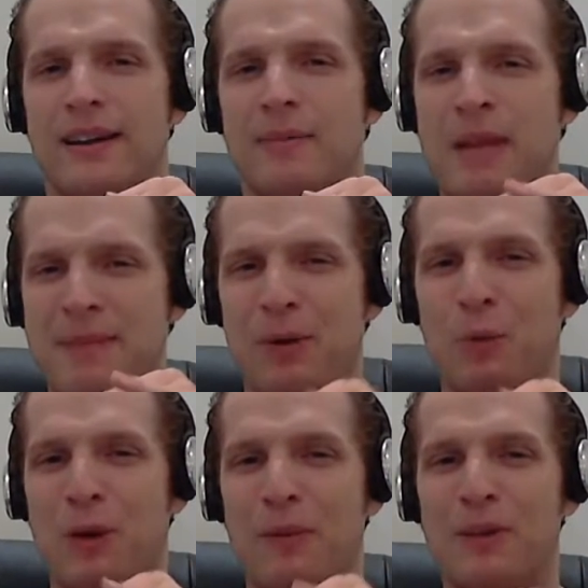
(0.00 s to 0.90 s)
People
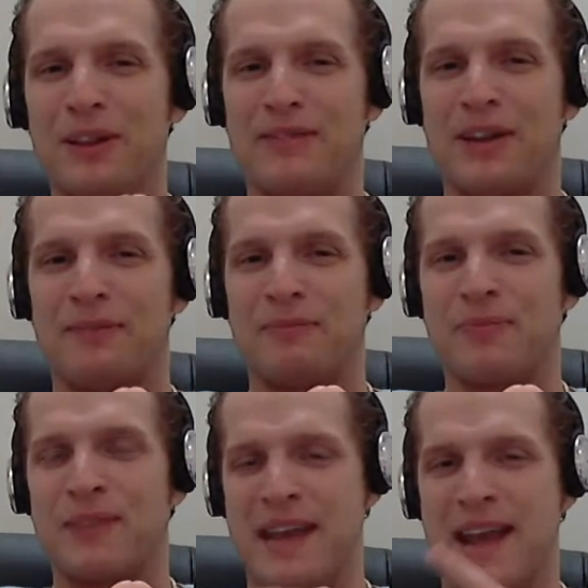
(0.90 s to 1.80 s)
will believe it.
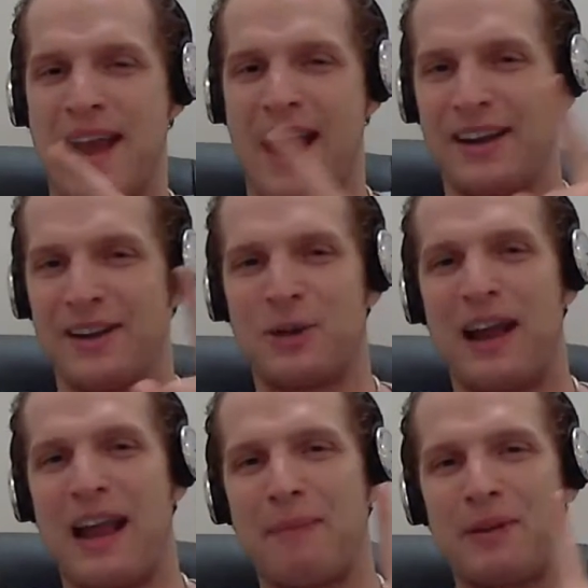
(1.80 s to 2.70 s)
And here's what
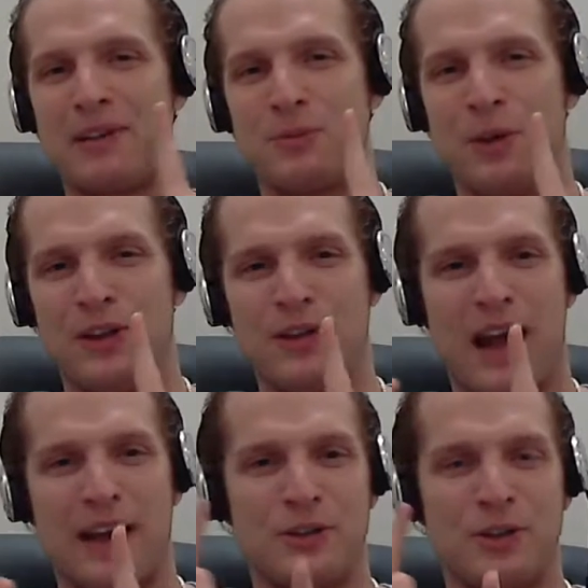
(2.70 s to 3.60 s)
happens. When you
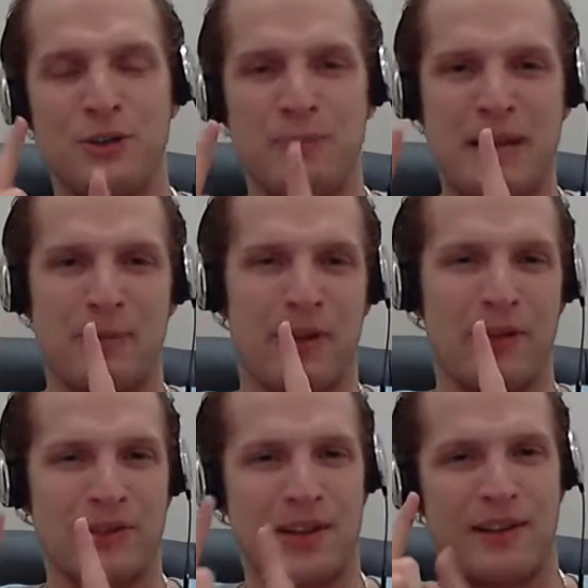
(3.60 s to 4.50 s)
got 2 people, all of
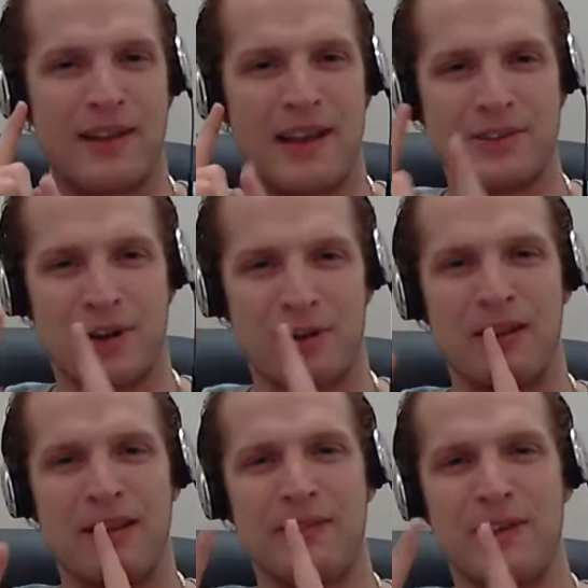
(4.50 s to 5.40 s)
a sudden, they start
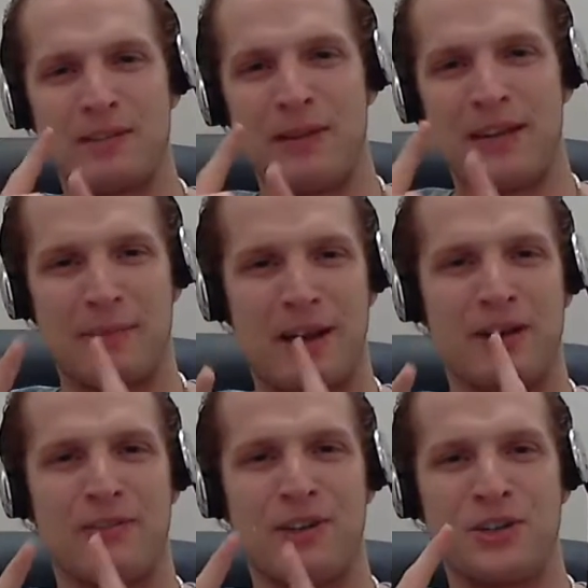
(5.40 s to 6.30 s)
believing and speaking about
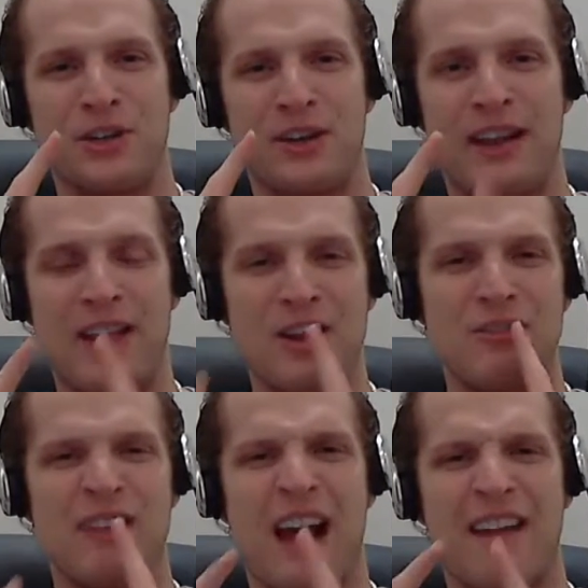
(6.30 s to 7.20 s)
your vision. And then
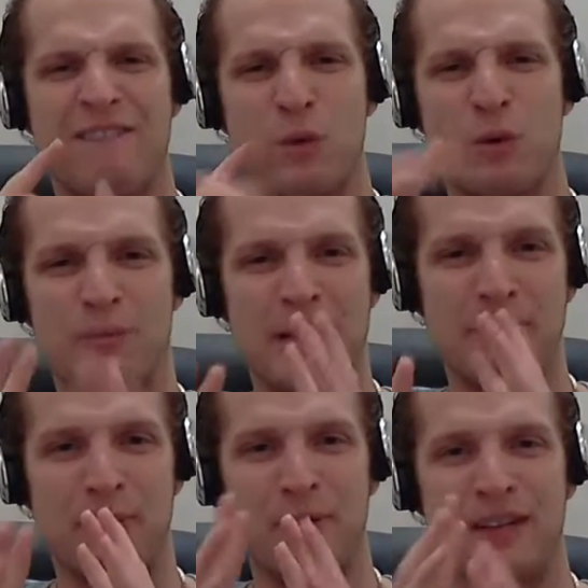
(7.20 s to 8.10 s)
you've got 4
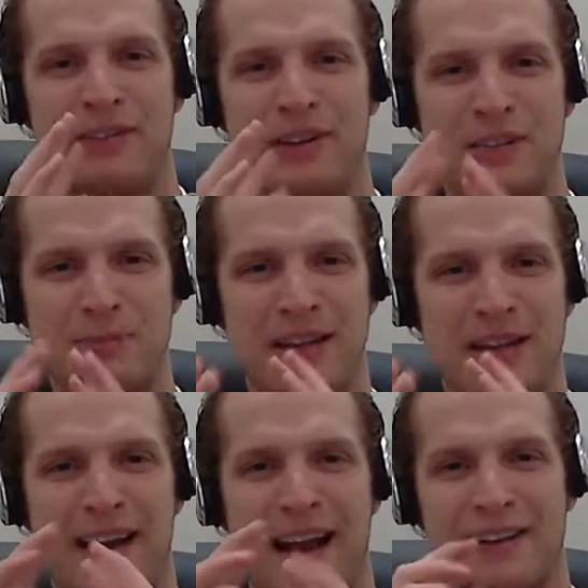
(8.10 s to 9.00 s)
people believing and speaking
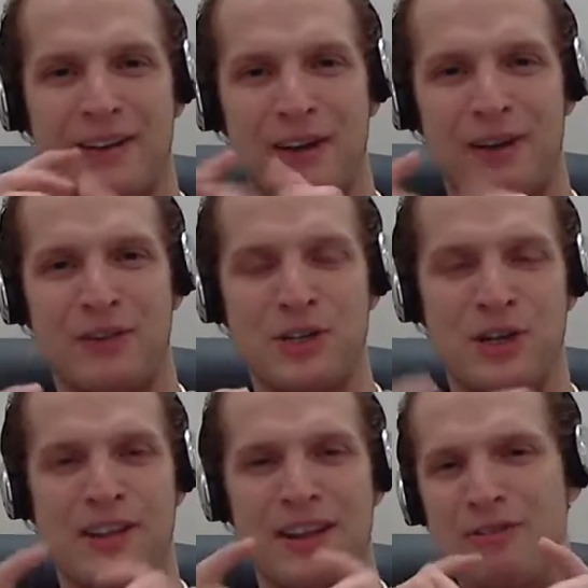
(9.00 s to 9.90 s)
and acting on your
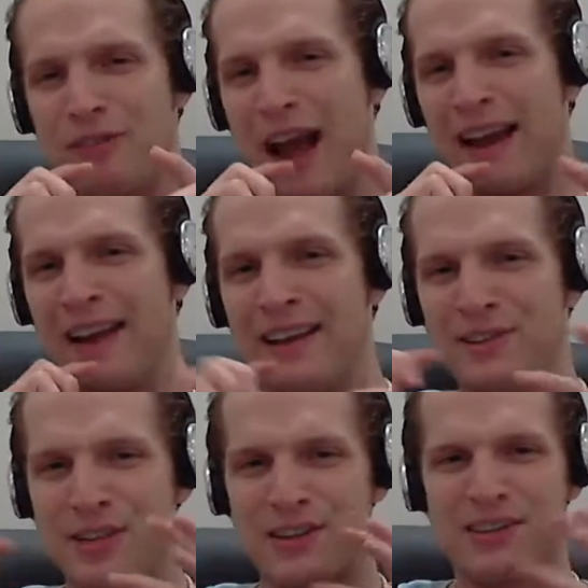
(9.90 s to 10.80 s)
vision. And then you've got
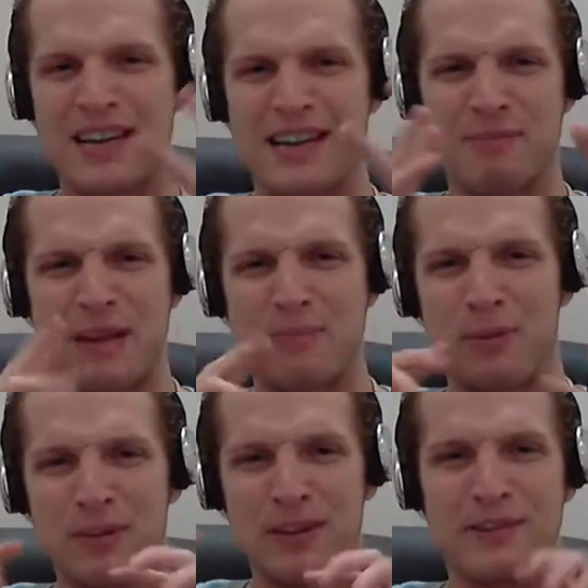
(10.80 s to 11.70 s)
16 people
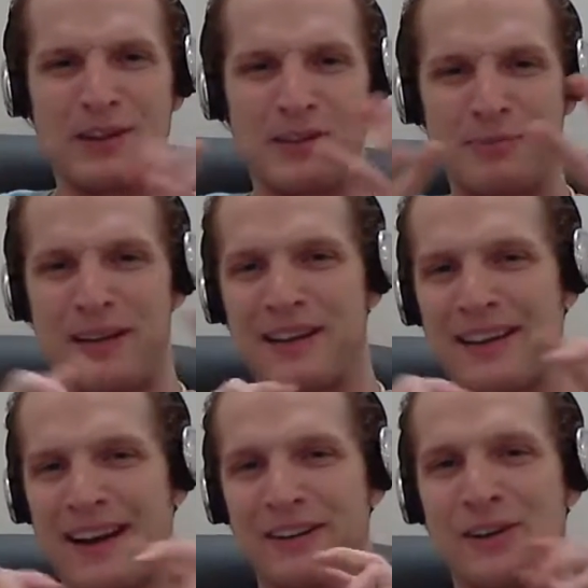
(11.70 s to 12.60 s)
believing and speaking
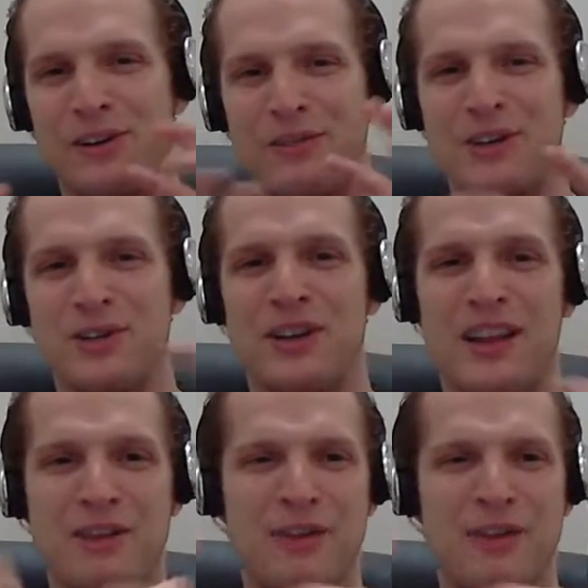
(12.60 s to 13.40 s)
and acting on your vision. And then you've